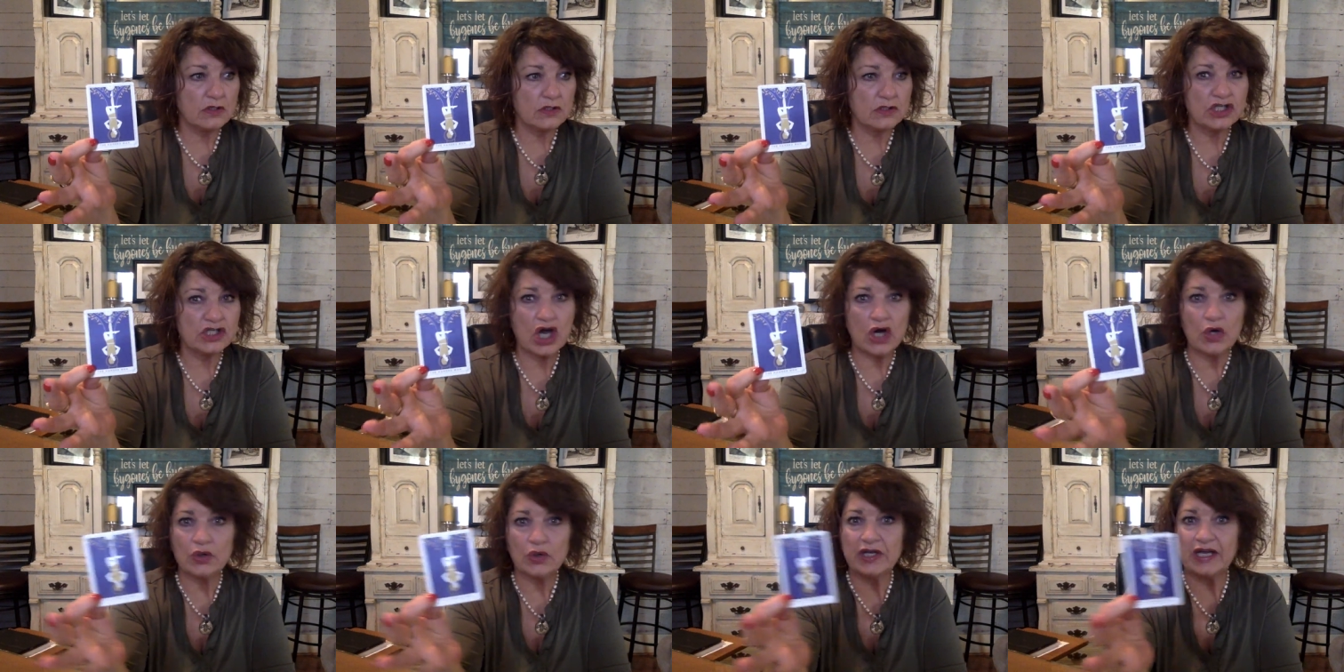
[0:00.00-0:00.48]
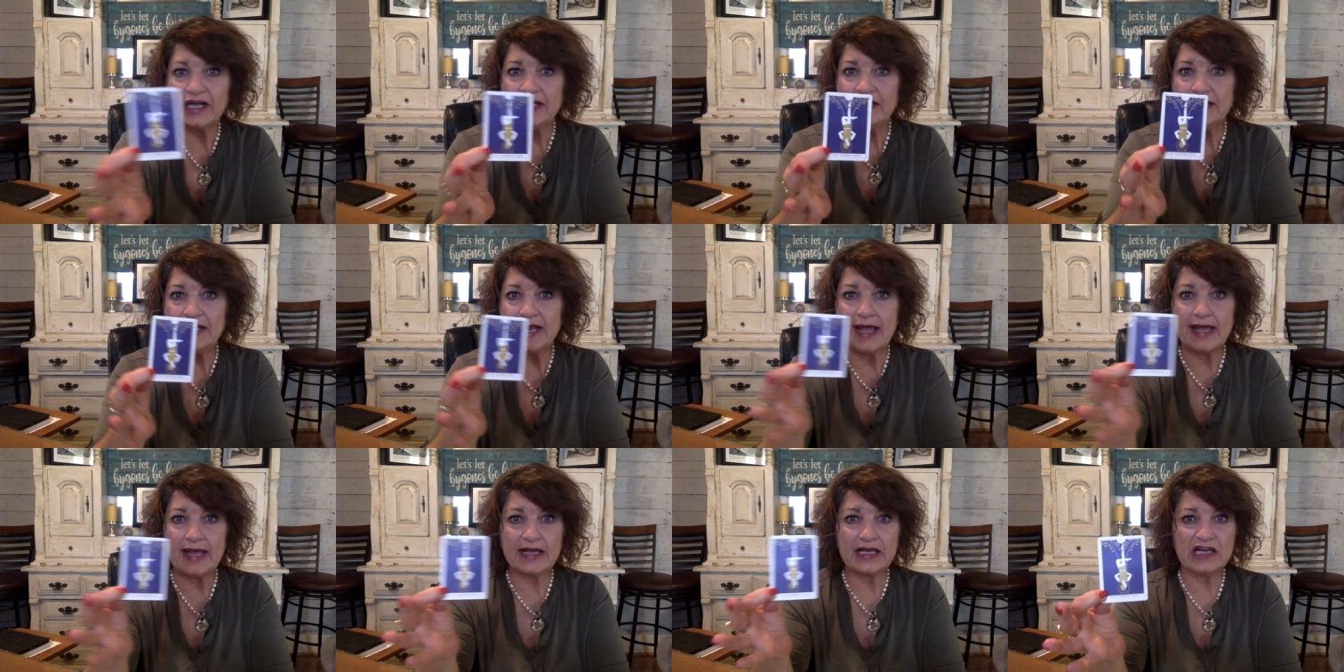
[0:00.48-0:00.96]
Don't get
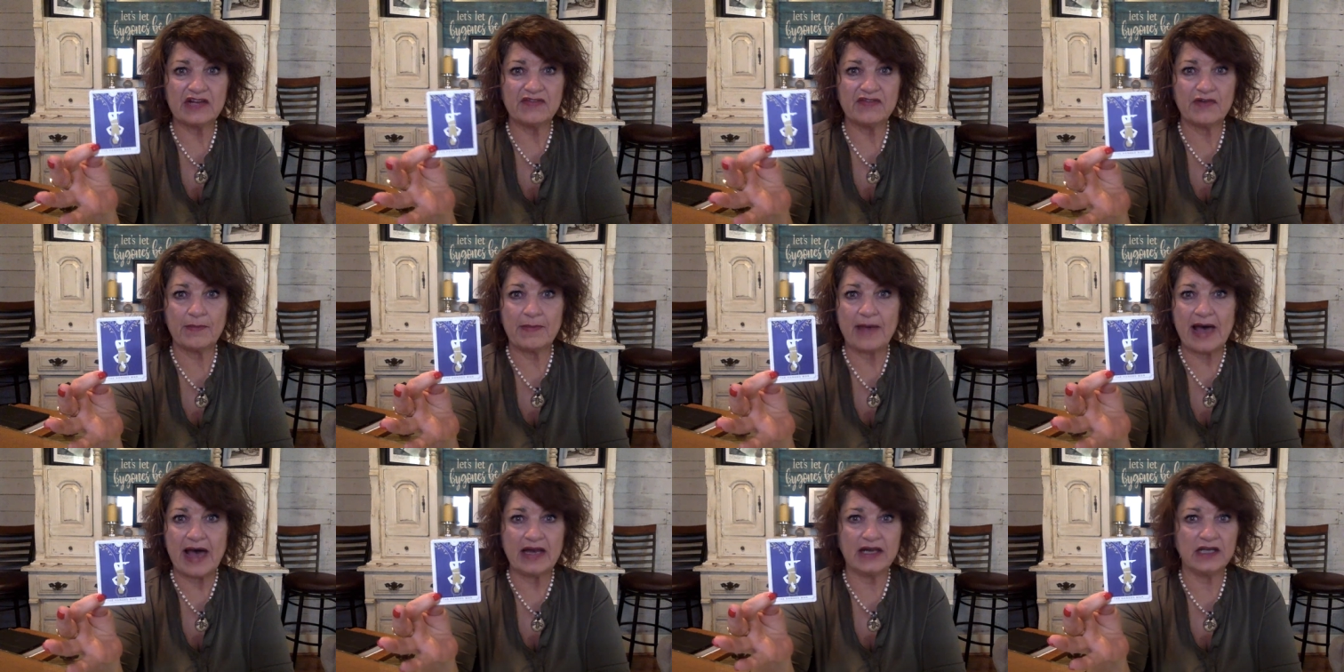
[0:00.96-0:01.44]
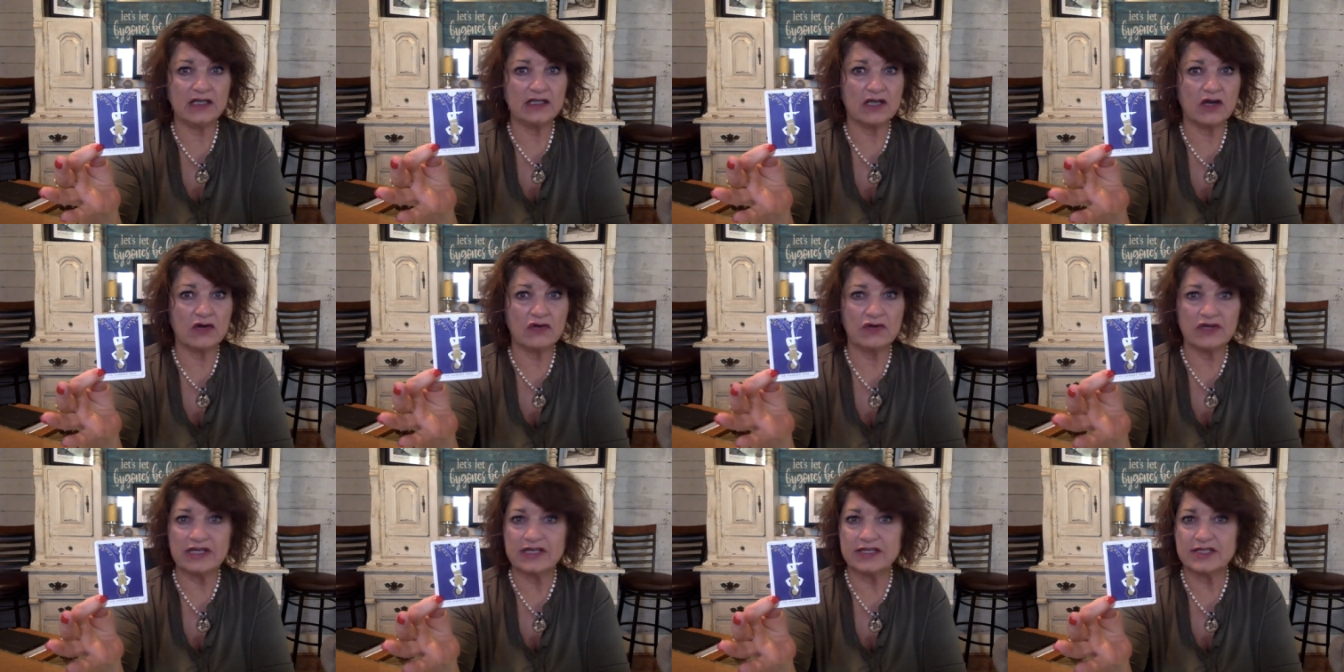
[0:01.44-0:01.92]
negative about it.
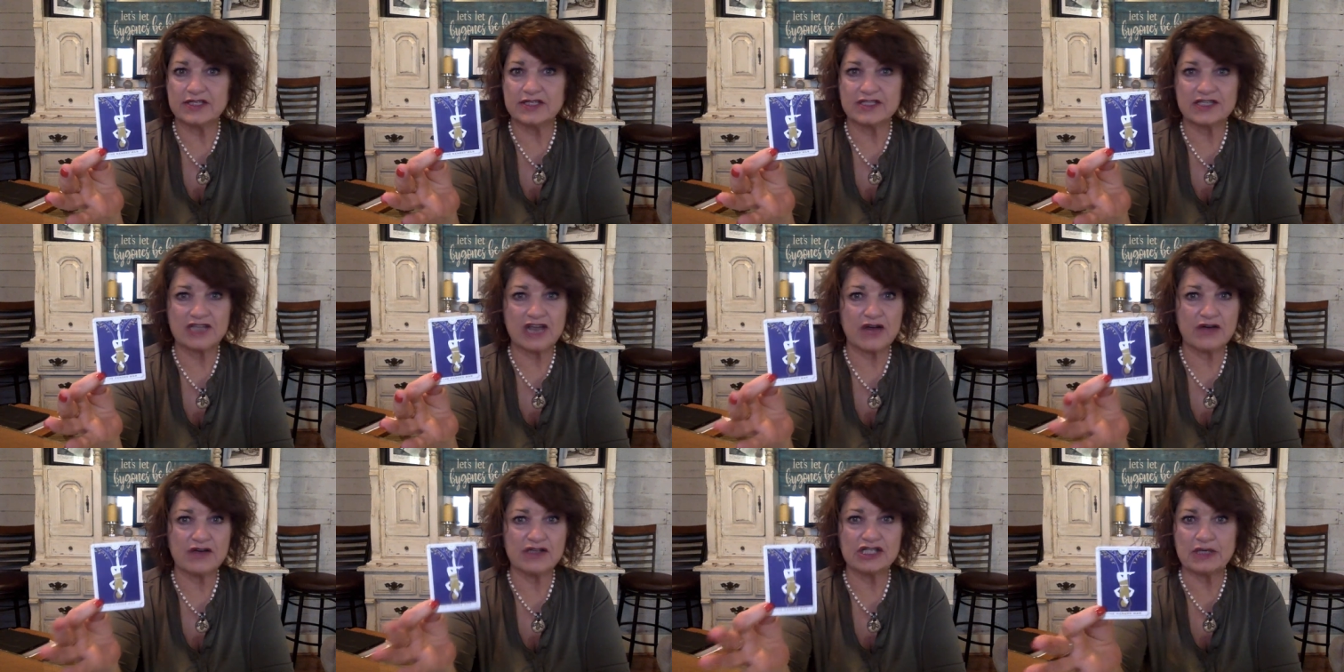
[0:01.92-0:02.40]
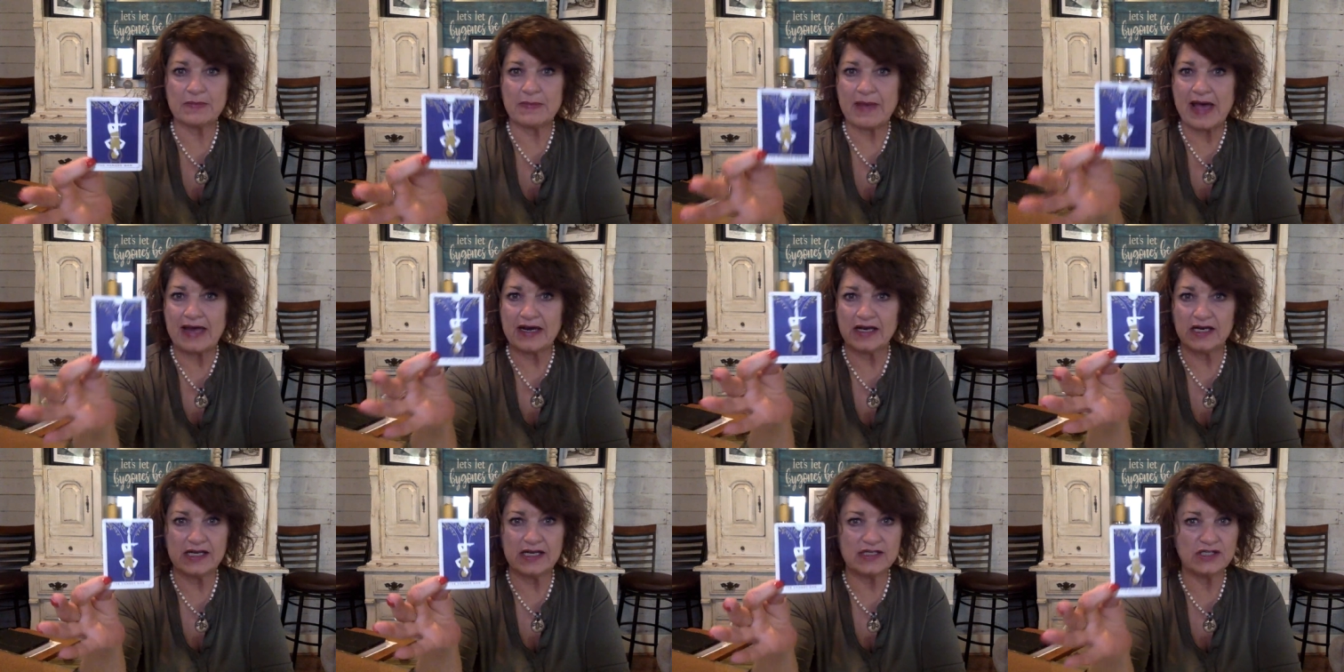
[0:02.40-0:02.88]
Don't get discouraged
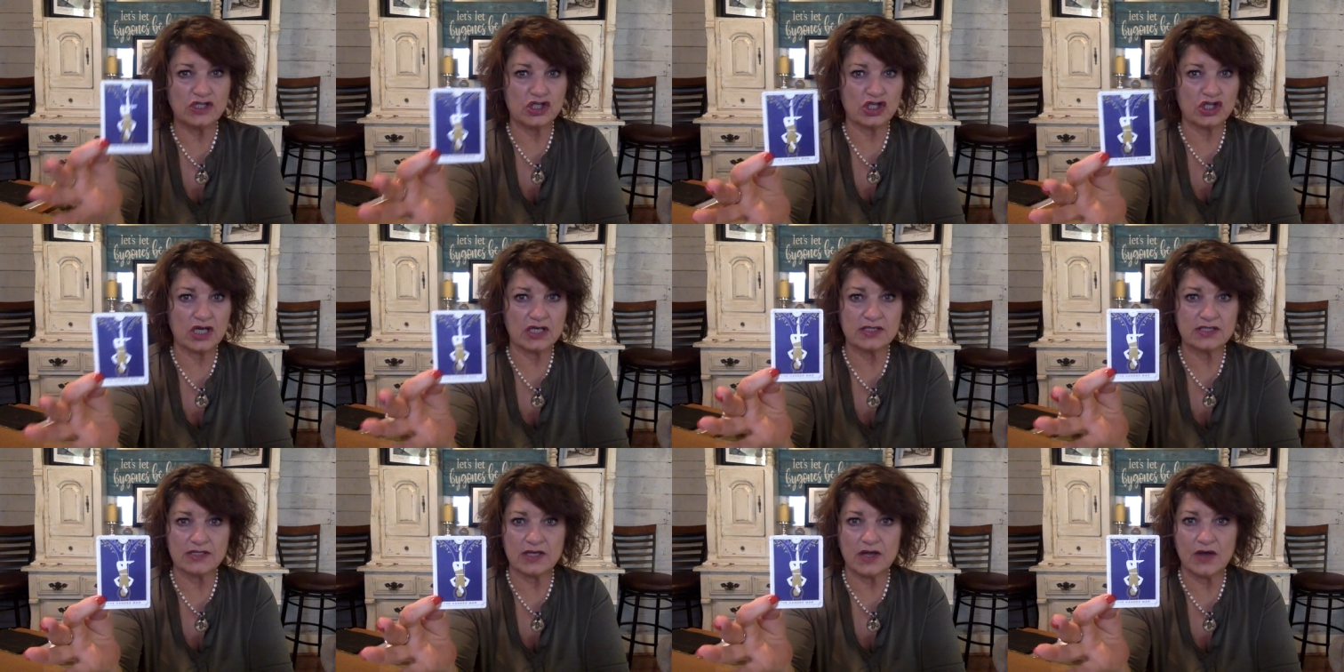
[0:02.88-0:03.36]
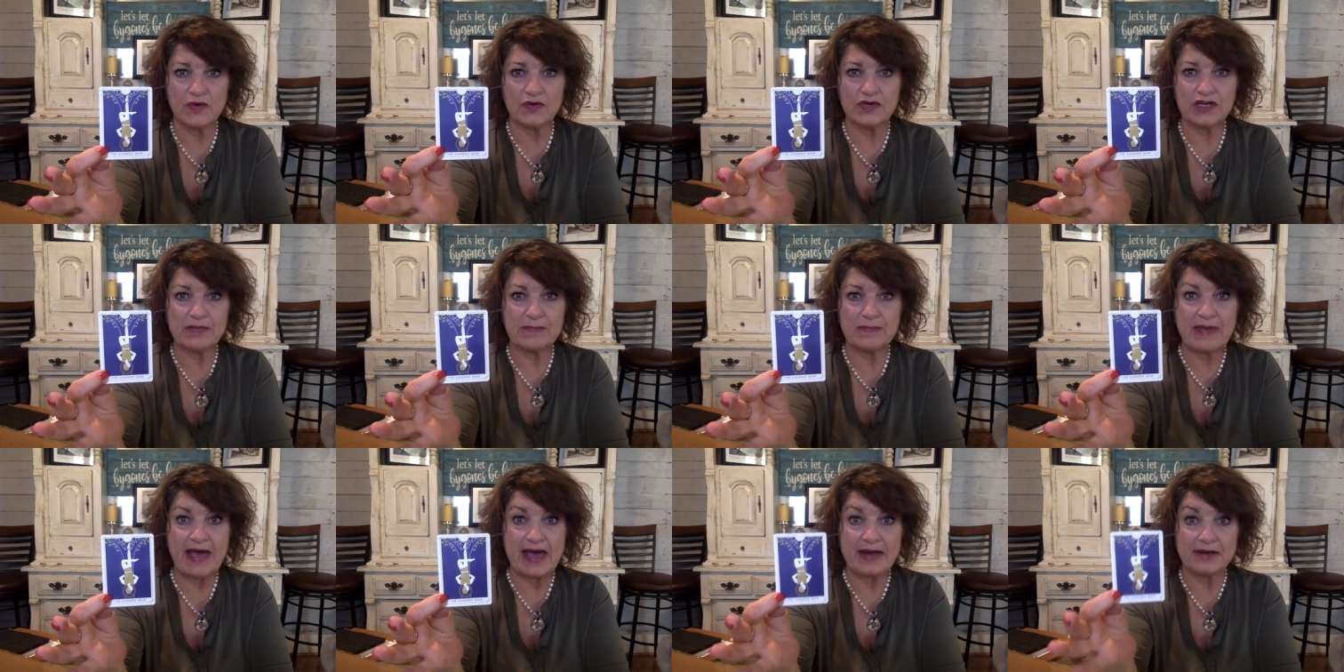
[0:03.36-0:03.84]
about it. It's just a
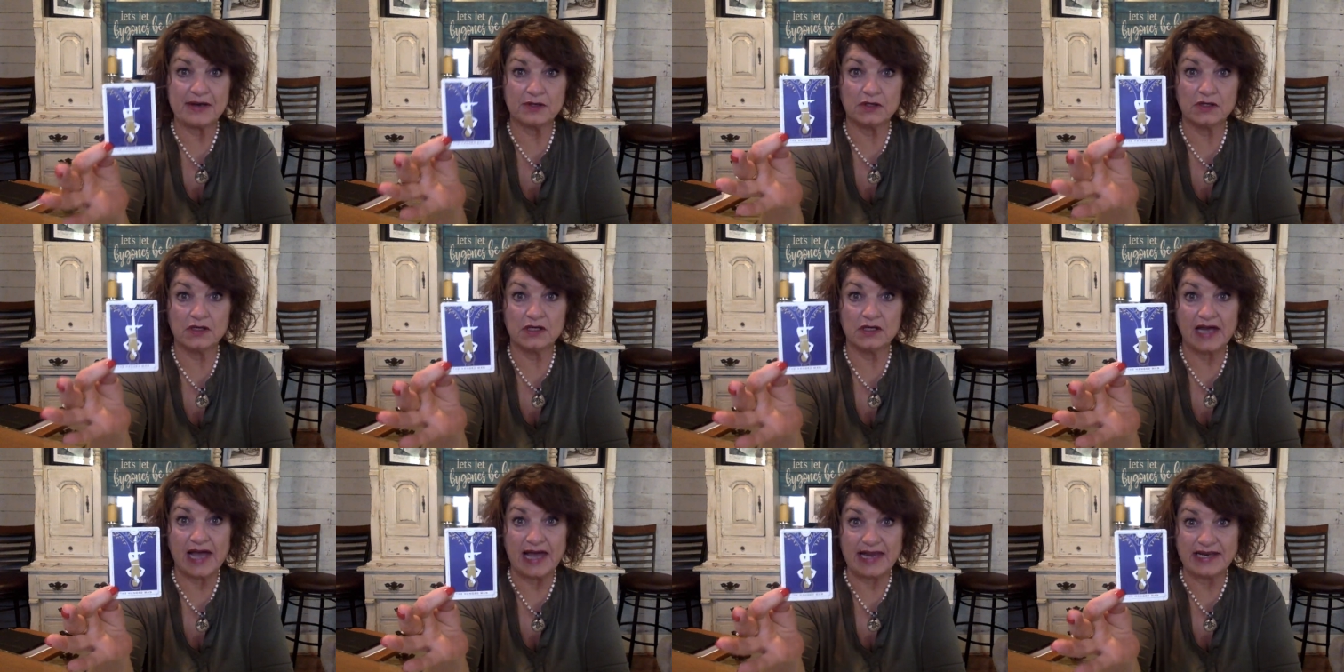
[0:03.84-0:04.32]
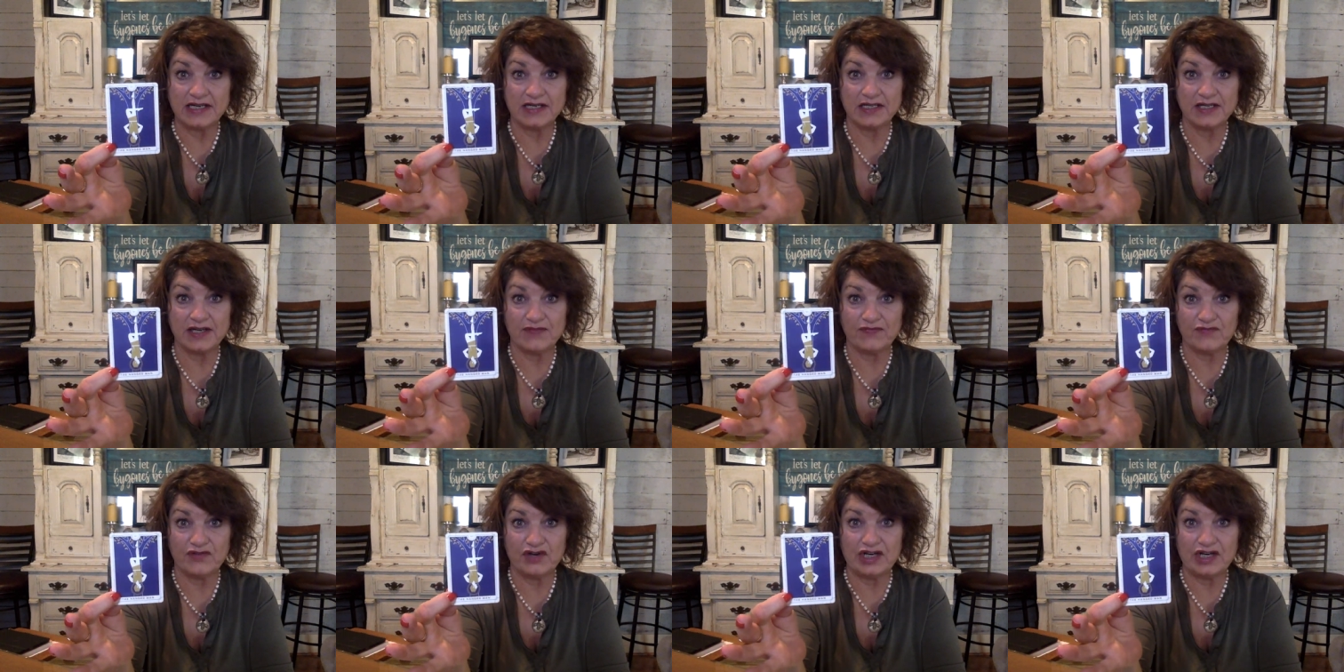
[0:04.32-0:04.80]
holding pattern. Look at it
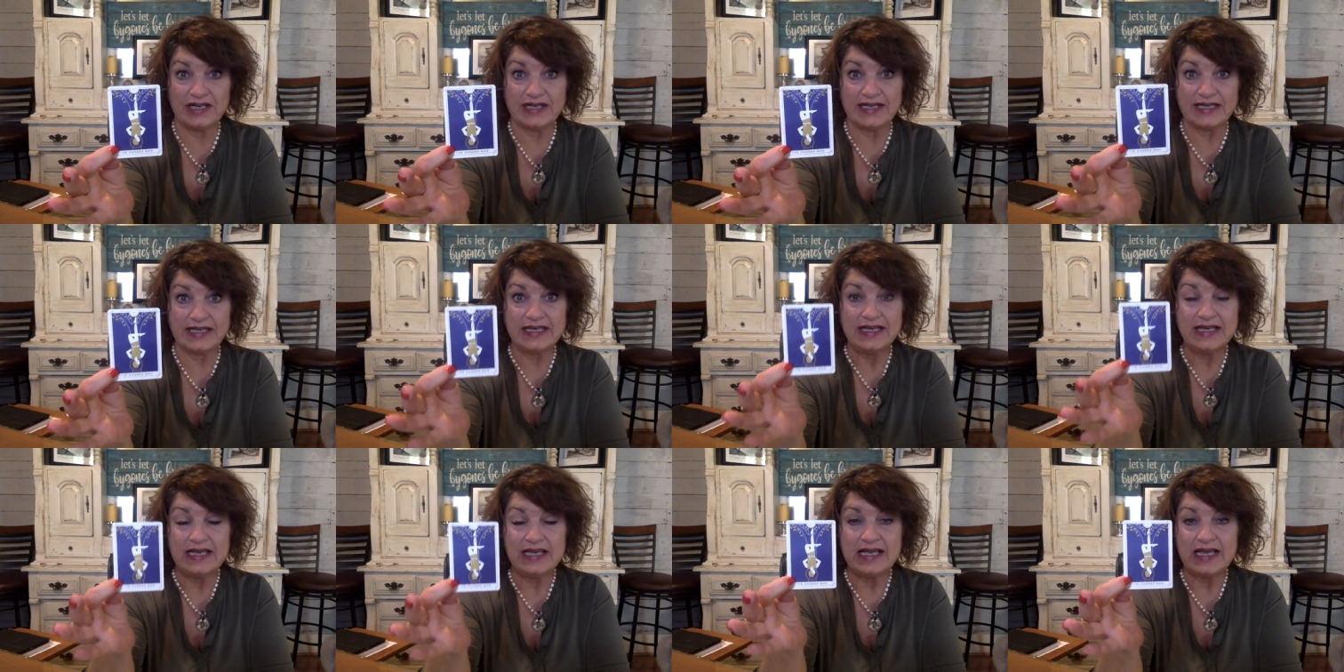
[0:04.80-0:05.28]
differently.